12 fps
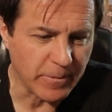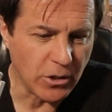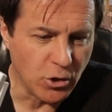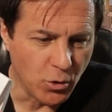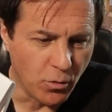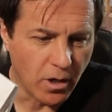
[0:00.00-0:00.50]

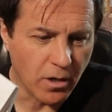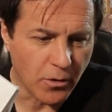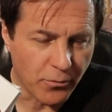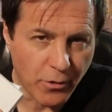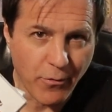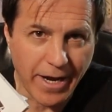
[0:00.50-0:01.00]
you will
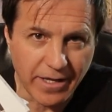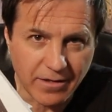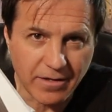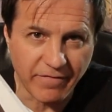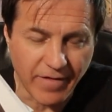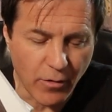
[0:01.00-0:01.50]
regret
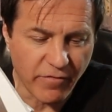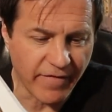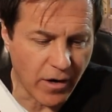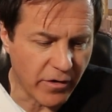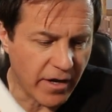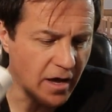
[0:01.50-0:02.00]
it very,
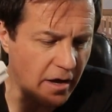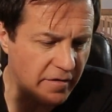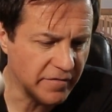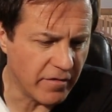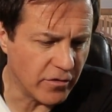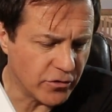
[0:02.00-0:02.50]
very
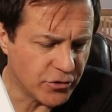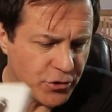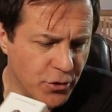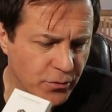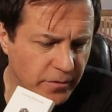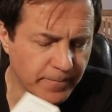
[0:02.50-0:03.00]

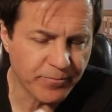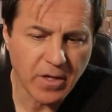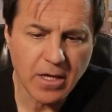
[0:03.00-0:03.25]
soon.